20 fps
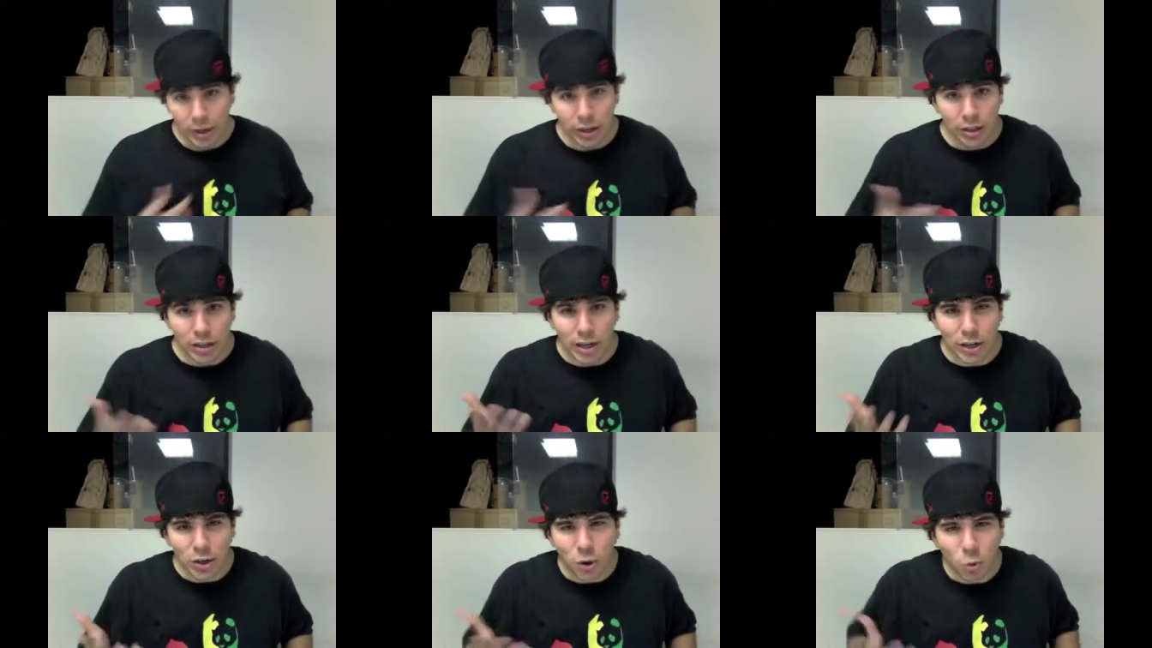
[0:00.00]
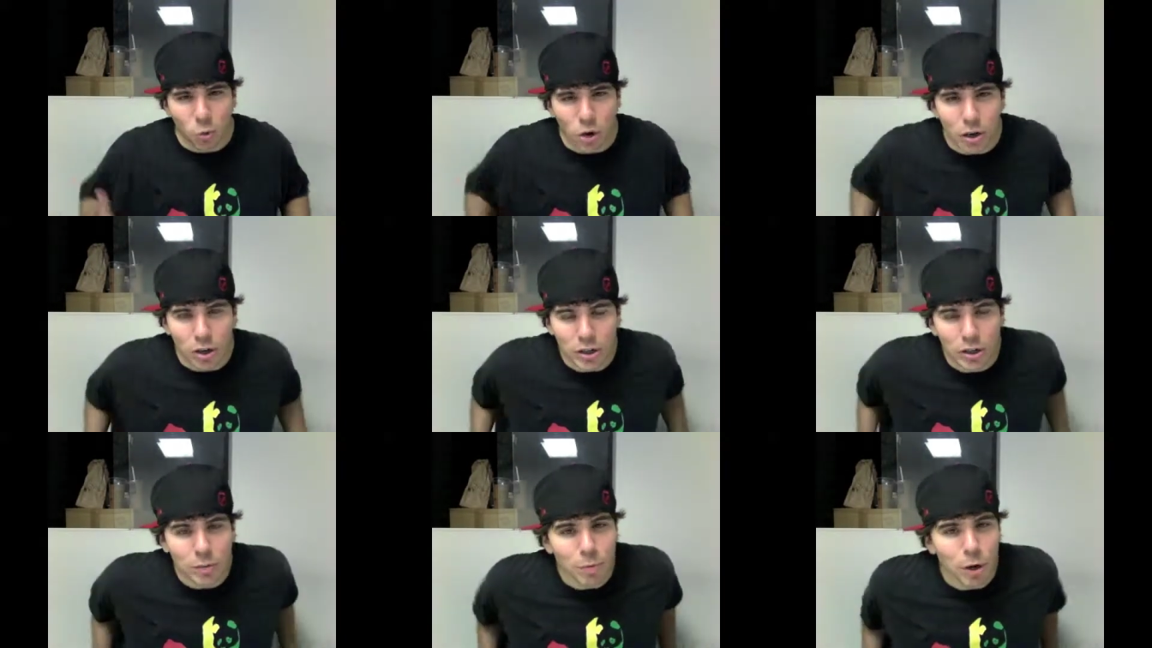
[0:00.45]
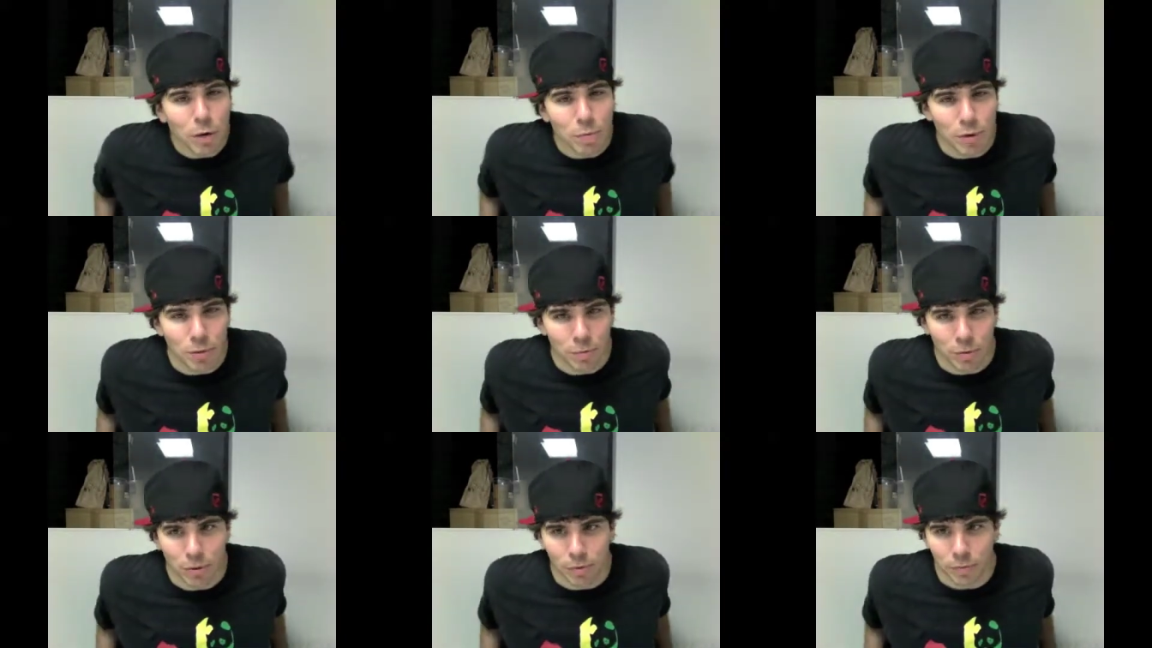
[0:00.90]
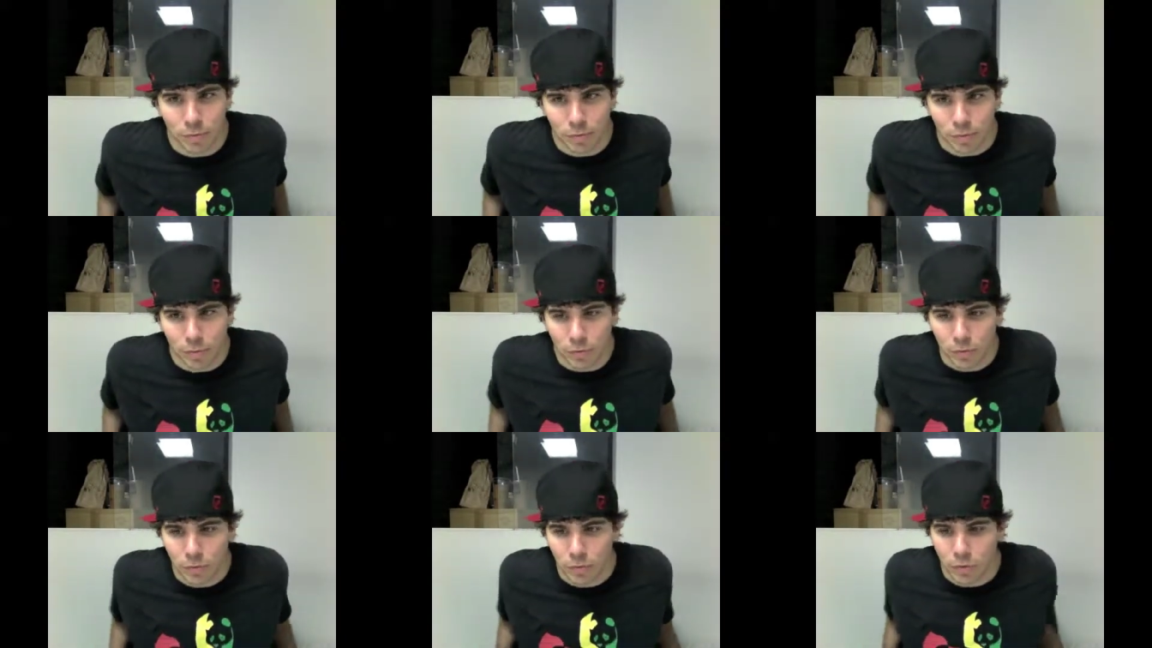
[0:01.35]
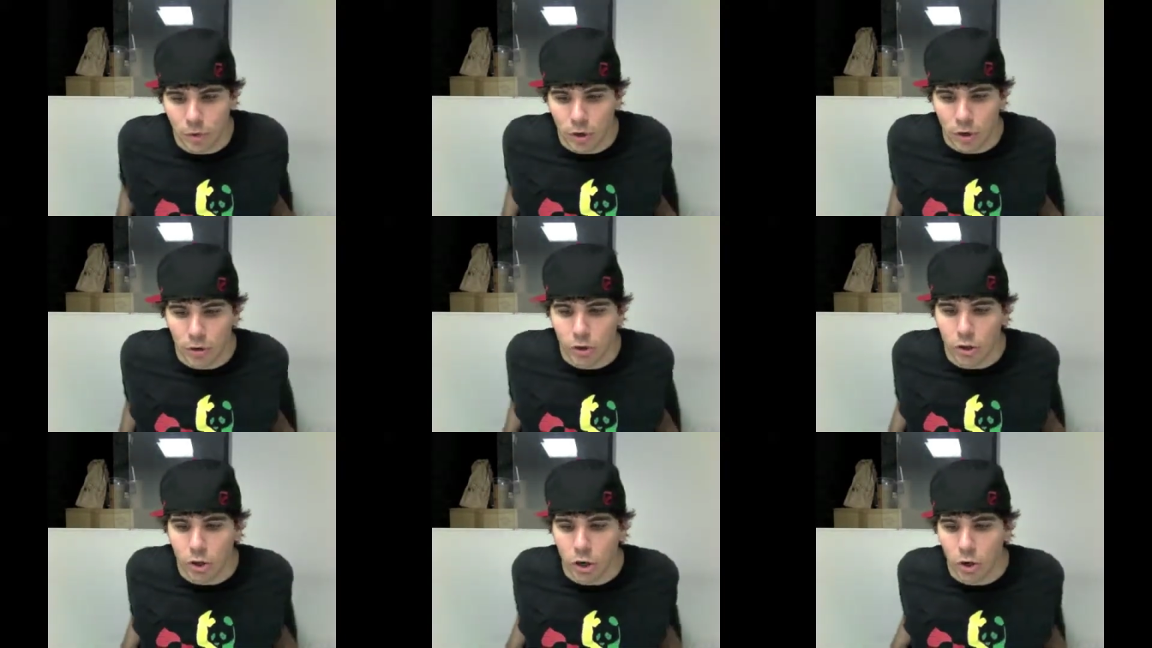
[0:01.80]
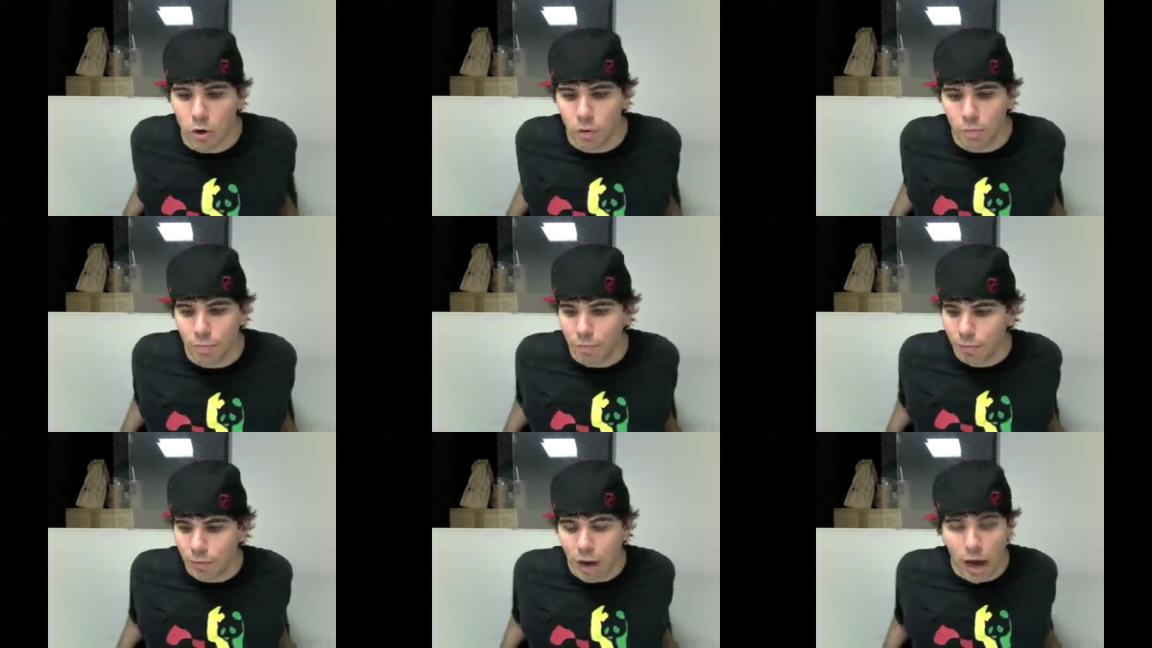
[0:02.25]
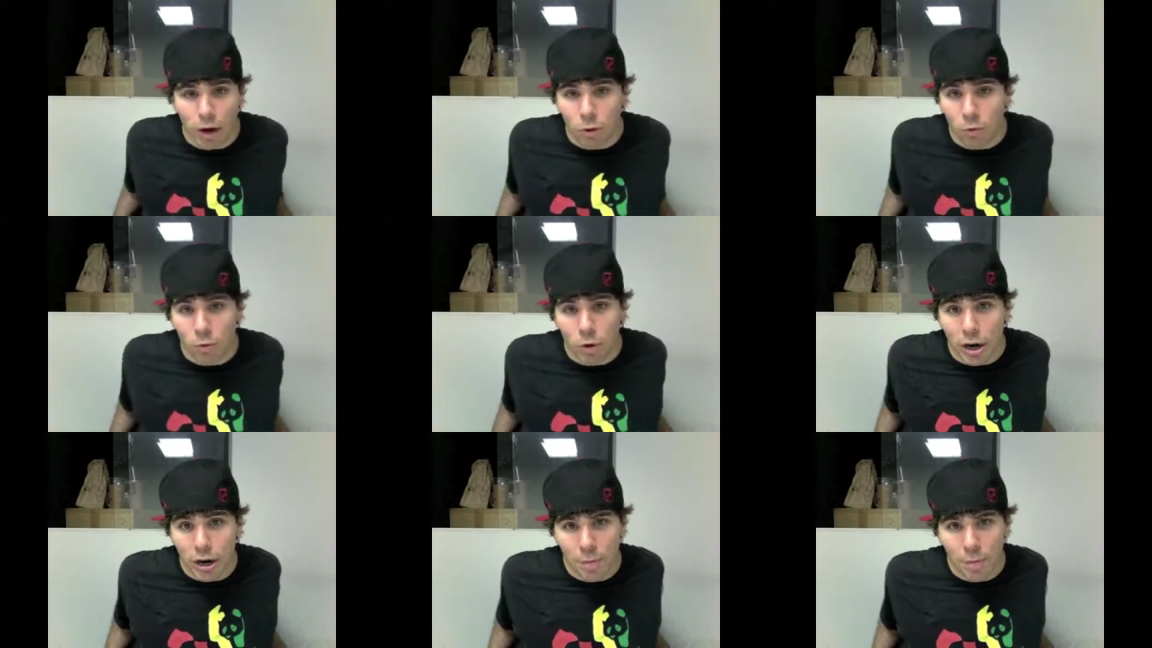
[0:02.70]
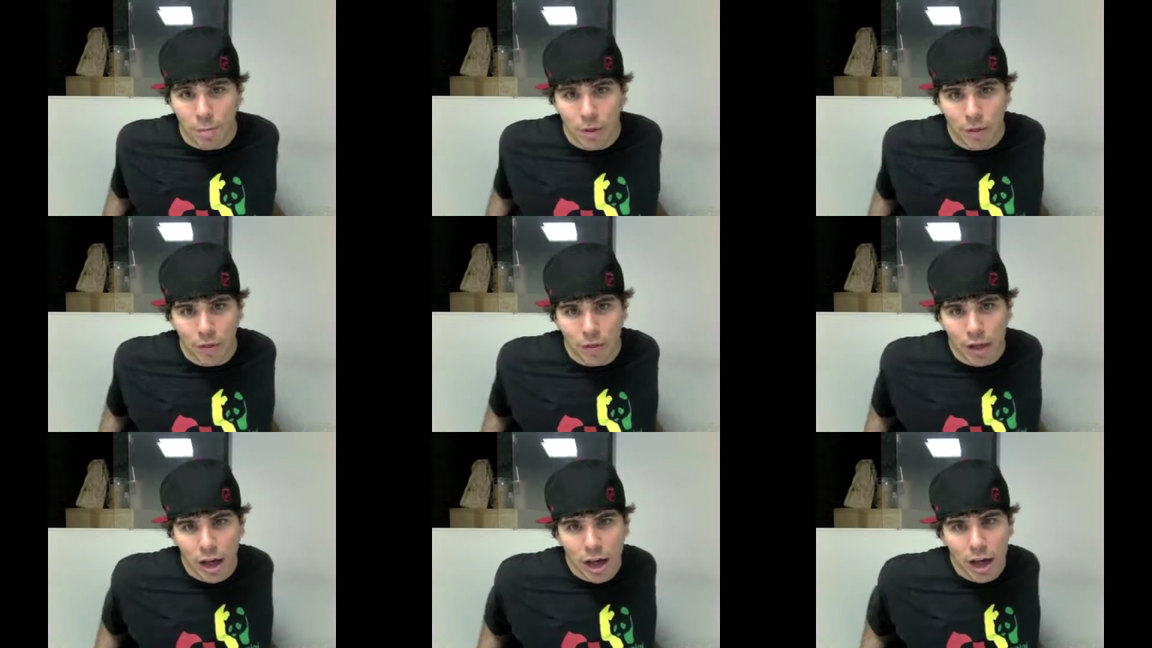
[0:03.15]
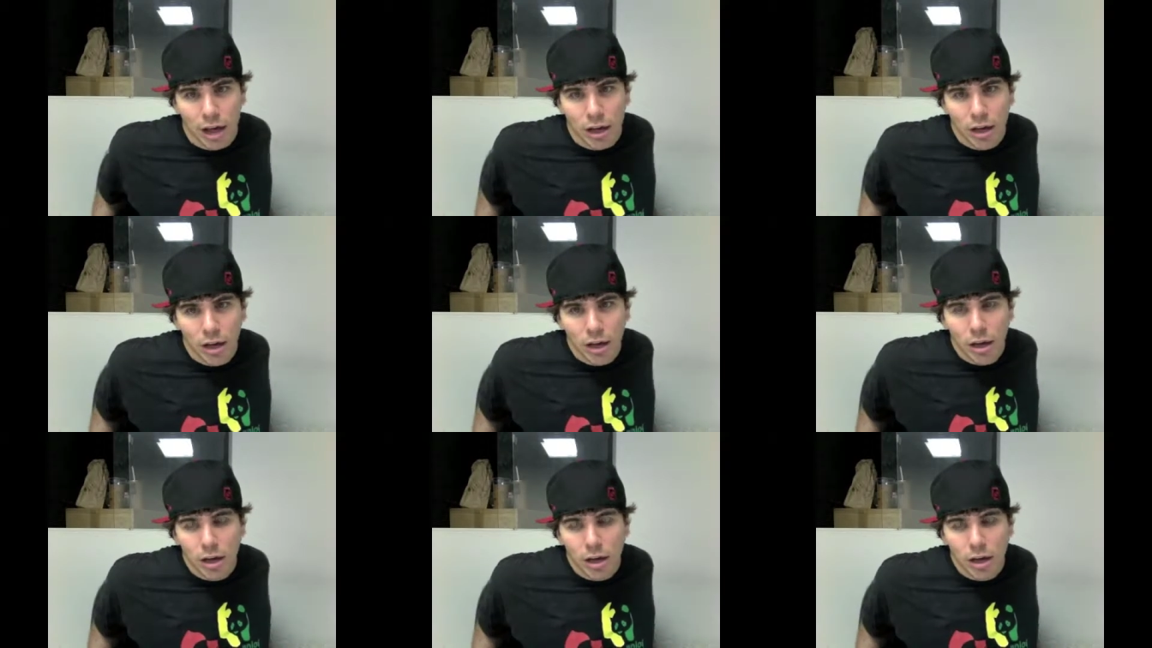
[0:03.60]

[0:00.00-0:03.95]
That don't work on smart people. So I don't recommend that.